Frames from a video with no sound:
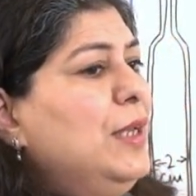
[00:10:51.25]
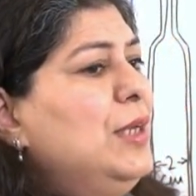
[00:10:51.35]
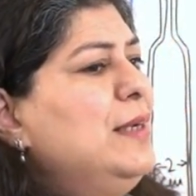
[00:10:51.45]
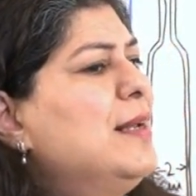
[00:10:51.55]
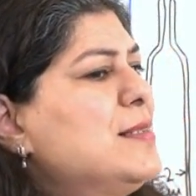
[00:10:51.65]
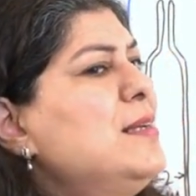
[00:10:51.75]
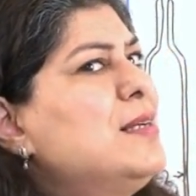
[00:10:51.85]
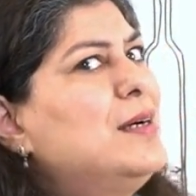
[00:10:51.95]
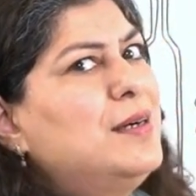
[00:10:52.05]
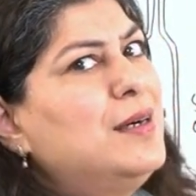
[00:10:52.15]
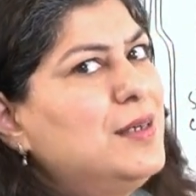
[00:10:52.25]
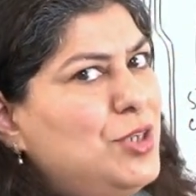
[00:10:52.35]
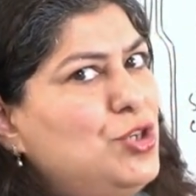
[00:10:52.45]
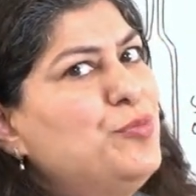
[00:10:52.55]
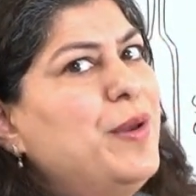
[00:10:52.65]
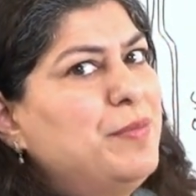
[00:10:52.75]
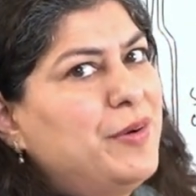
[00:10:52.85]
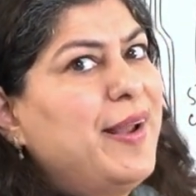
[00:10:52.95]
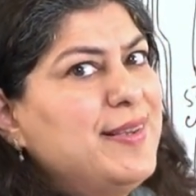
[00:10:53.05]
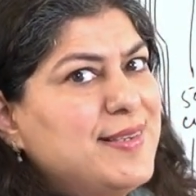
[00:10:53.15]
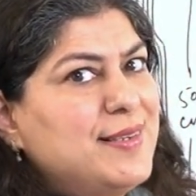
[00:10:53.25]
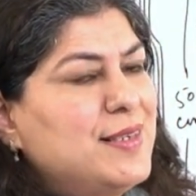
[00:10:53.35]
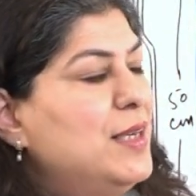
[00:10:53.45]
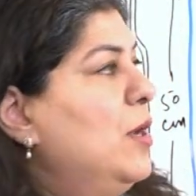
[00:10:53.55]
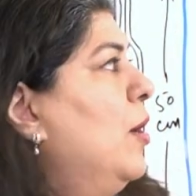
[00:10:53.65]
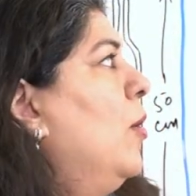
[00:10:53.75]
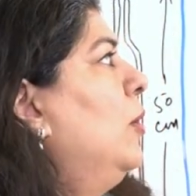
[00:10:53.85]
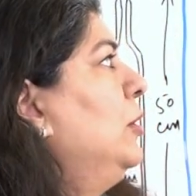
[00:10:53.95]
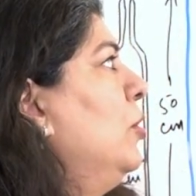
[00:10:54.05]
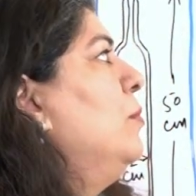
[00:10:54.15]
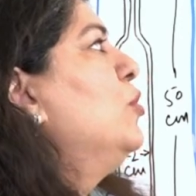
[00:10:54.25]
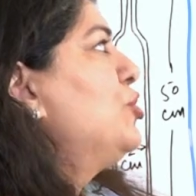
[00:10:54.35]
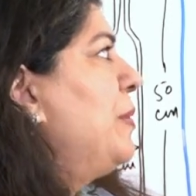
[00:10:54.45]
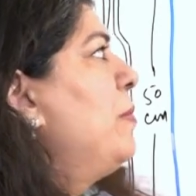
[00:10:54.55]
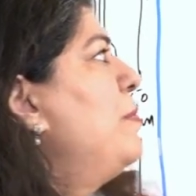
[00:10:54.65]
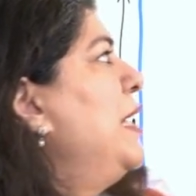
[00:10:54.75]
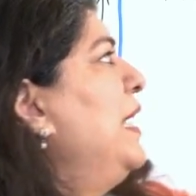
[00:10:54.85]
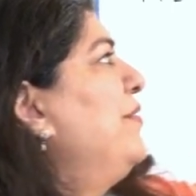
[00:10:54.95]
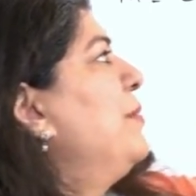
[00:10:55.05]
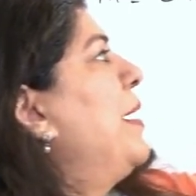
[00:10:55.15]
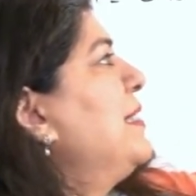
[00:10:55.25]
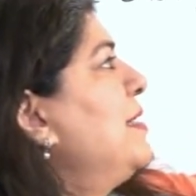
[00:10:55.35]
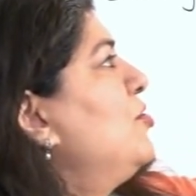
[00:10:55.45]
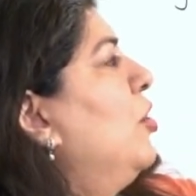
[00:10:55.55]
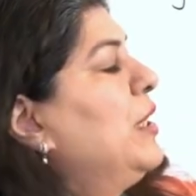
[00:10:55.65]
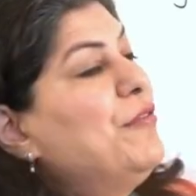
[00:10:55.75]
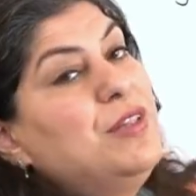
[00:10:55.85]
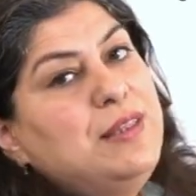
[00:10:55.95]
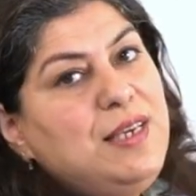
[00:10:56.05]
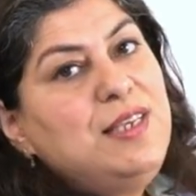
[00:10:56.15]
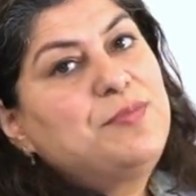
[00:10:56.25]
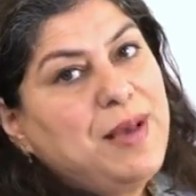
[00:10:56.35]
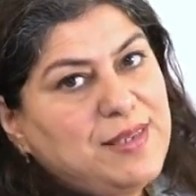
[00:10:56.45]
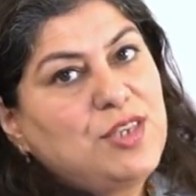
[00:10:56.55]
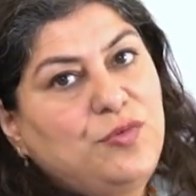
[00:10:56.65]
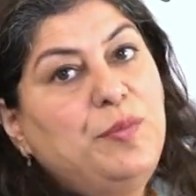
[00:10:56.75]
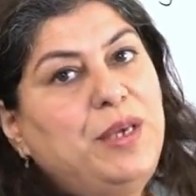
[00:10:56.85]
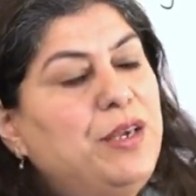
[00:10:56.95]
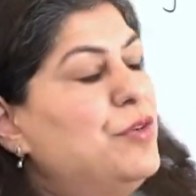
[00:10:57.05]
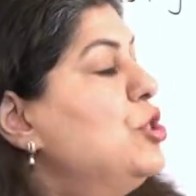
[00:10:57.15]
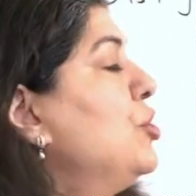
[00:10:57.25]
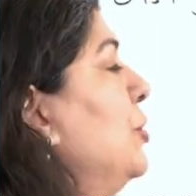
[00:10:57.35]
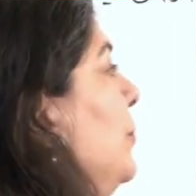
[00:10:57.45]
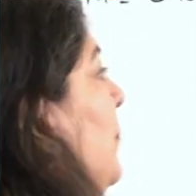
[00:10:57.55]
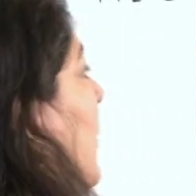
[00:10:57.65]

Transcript: It doesn't hurt to memorize it. Although most probably if the mass is not given, these masses will be given to you.